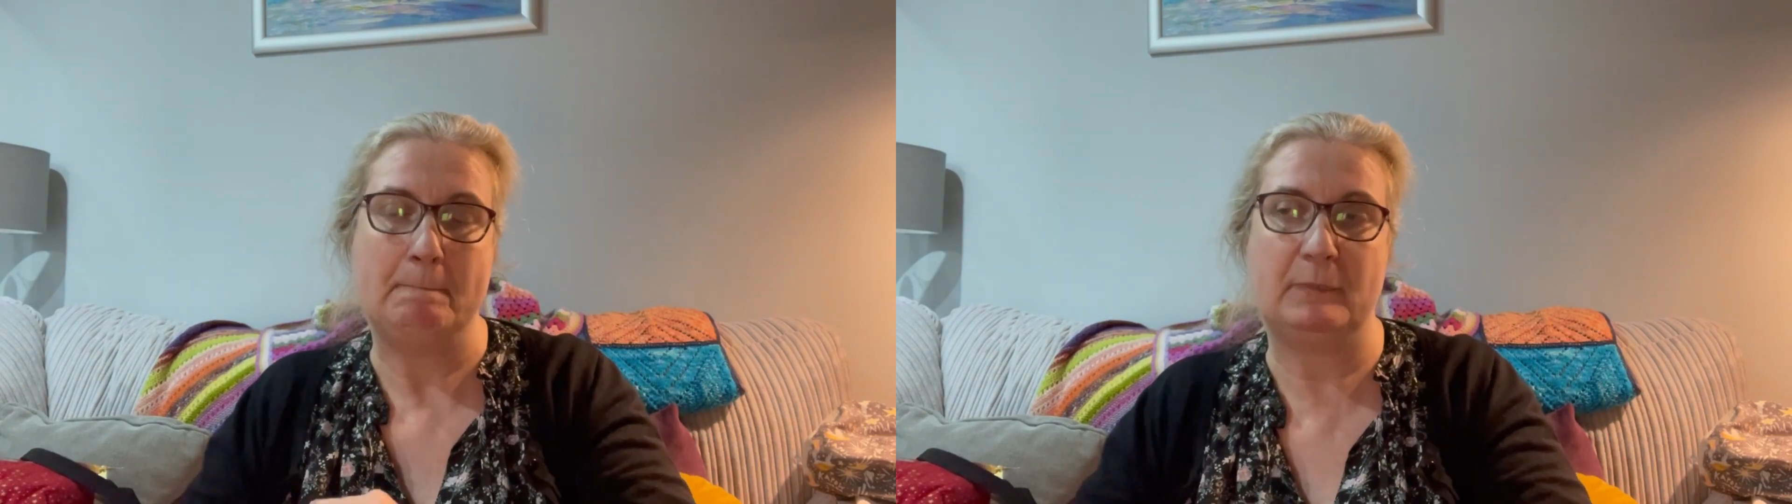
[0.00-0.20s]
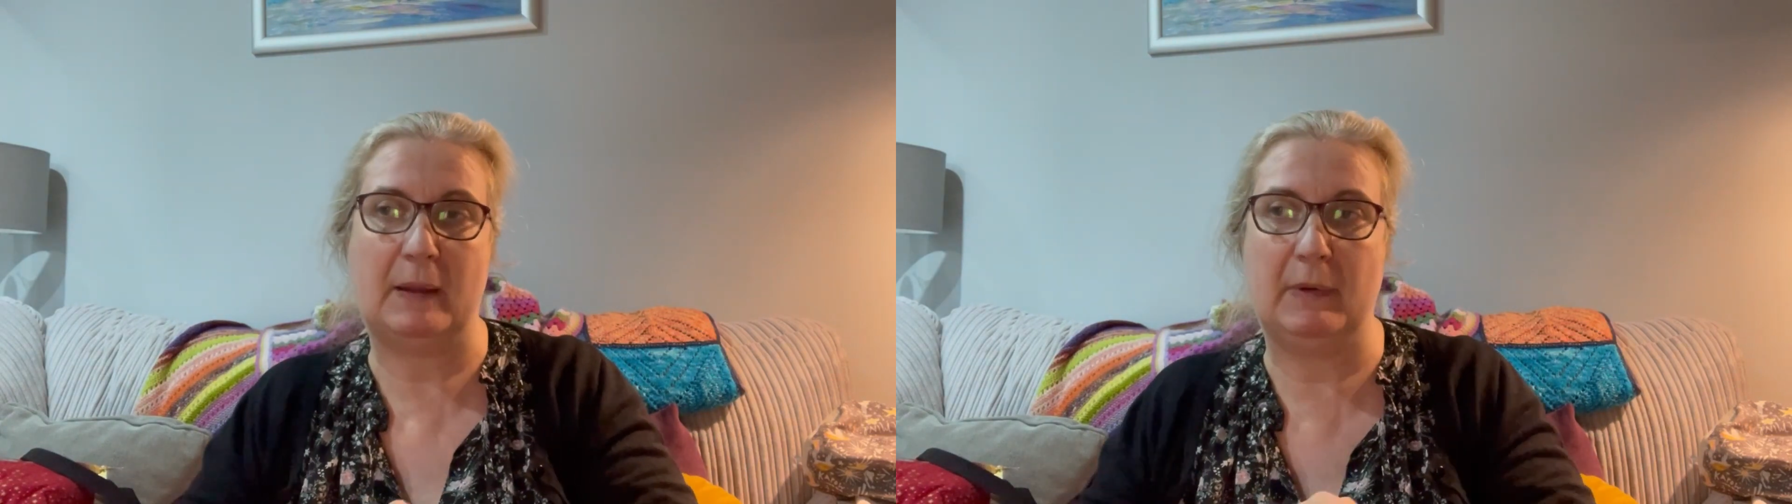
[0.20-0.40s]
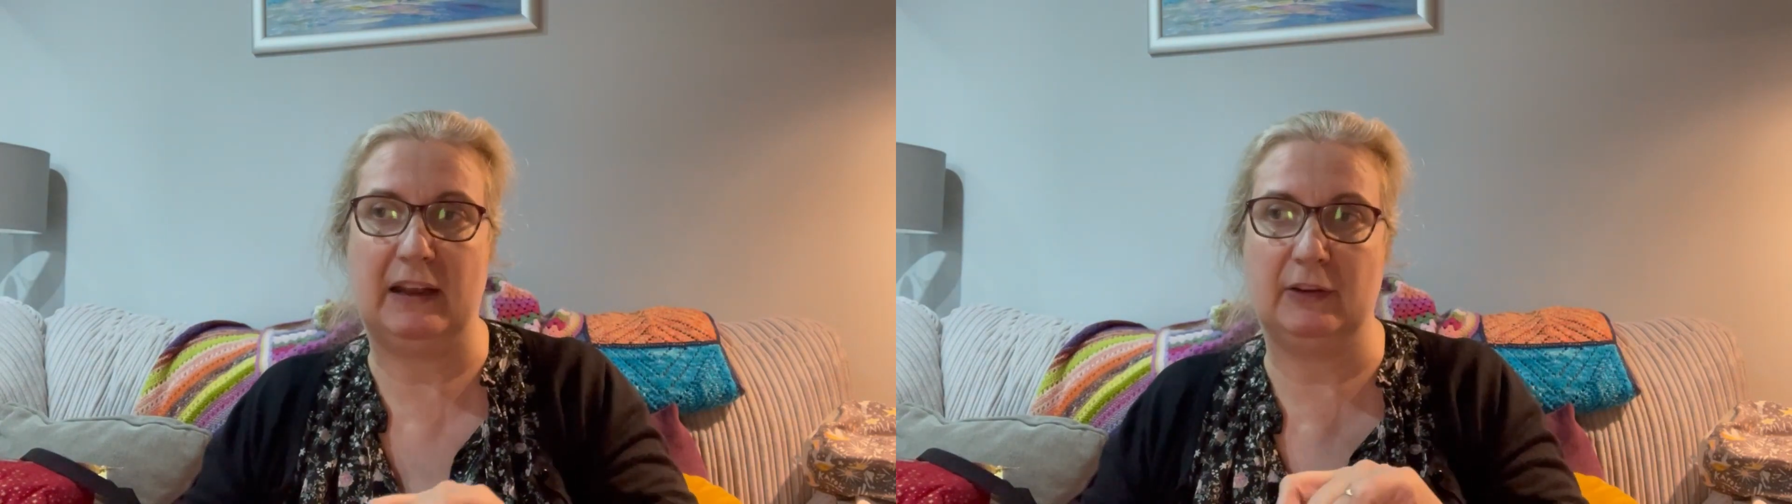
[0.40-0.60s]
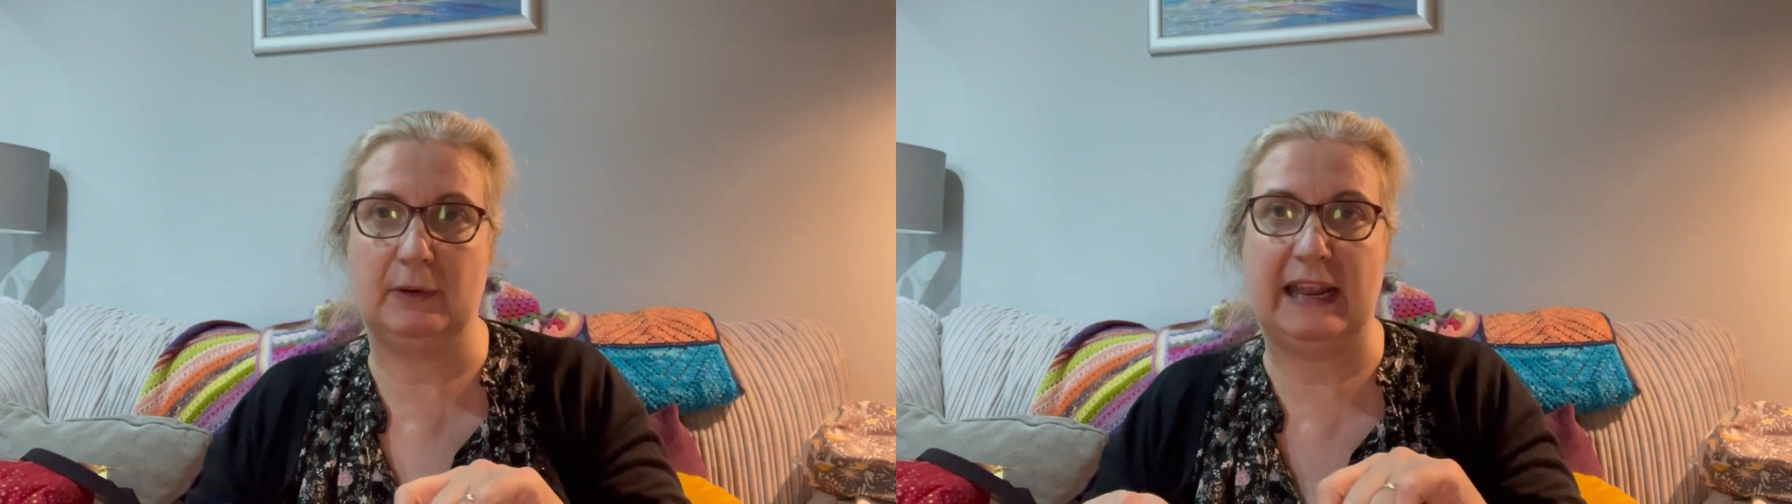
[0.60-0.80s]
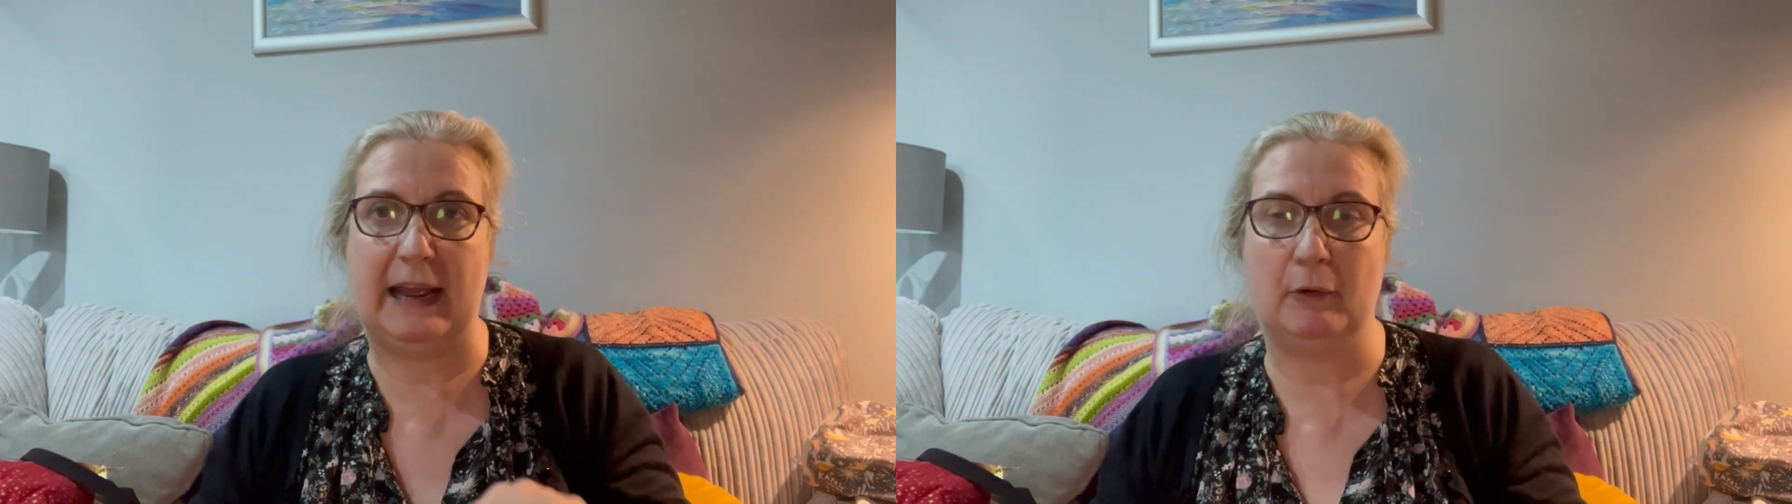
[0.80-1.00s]
I might do
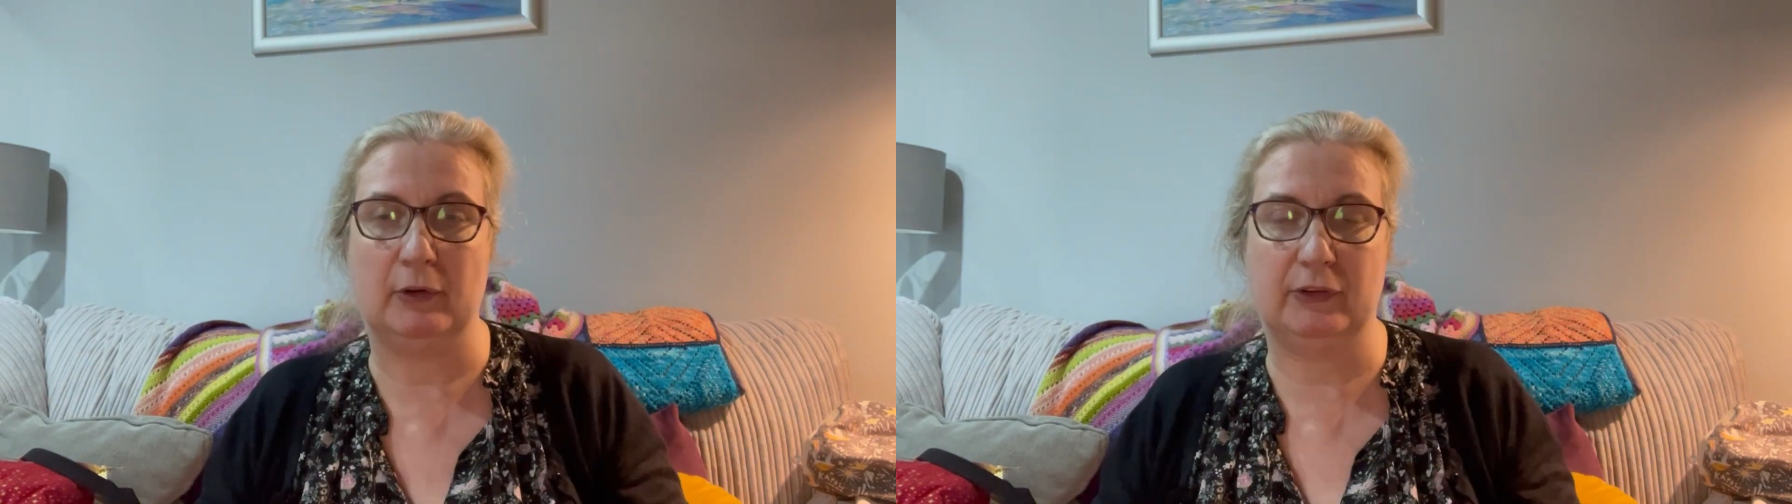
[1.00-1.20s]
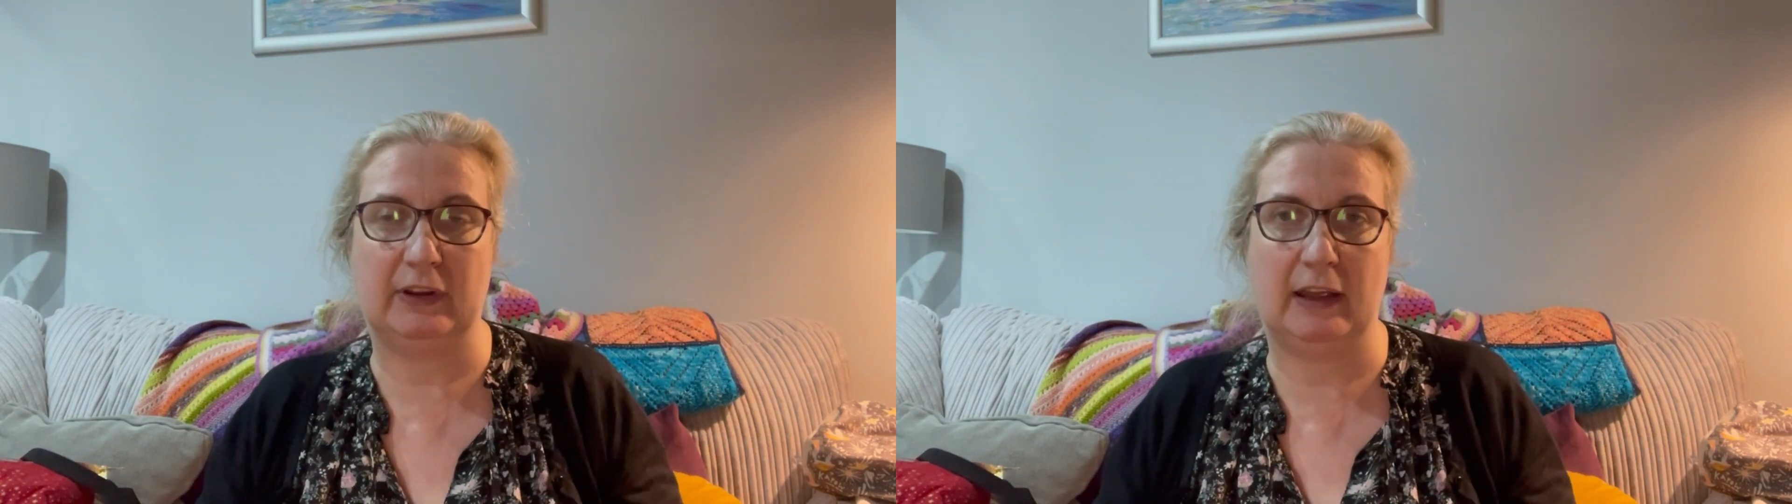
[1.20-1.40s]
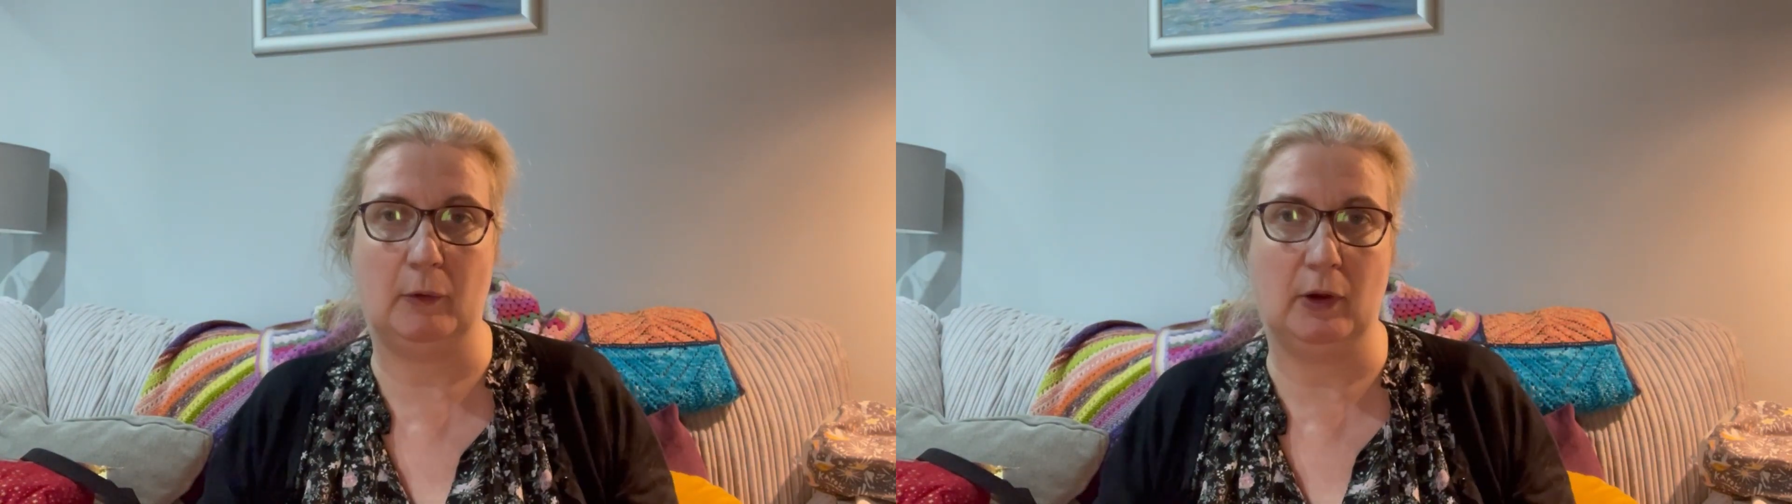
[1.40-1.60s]
an hour or so